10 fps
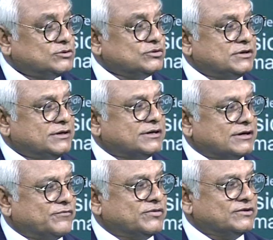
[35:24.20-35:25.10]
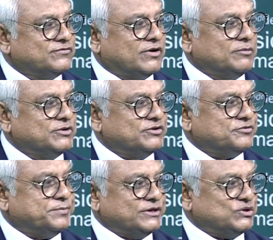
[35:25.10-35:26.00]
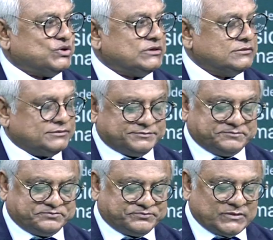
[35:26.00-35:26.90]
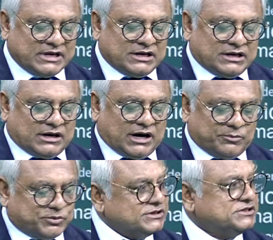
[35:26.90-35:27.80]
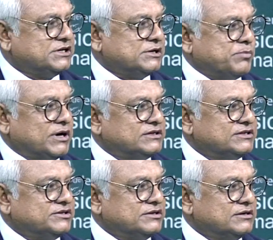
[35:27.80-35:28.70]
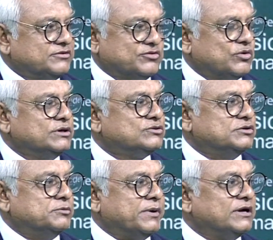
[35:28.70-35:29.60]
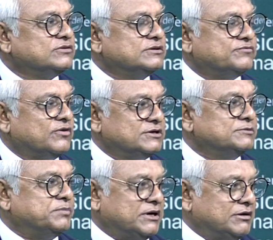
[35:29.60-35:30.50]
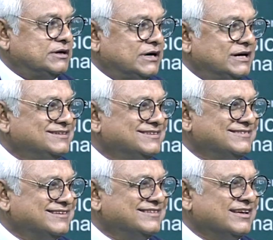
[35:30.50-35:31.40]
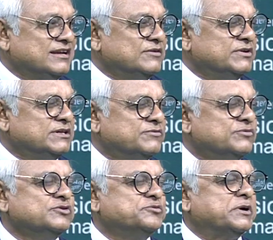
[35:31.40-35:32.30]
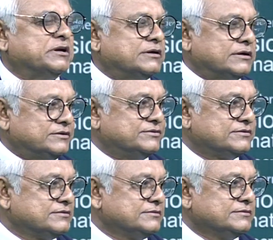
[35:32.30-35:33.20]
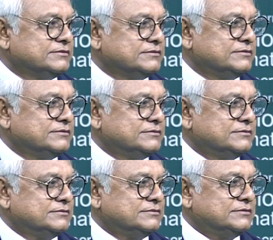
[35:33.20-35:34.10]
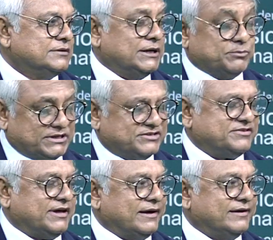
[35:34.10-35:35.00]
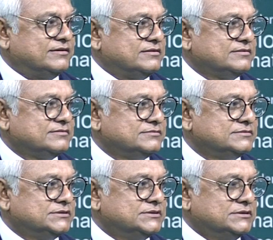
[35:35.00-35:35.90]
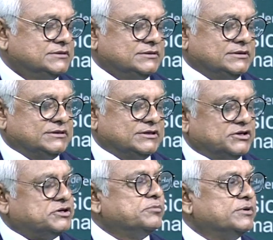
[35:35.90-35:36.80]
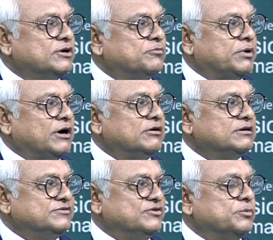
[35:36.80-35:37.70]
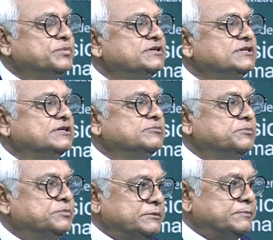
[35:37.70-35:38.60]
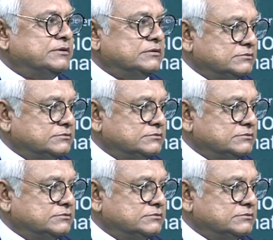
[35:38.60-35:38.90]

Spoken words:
to take a reference from your speech. A political party is going to depend on the foreign power. I think that they are living in the fool's paradise. I must say it. The determinant of power is the opinion of the people.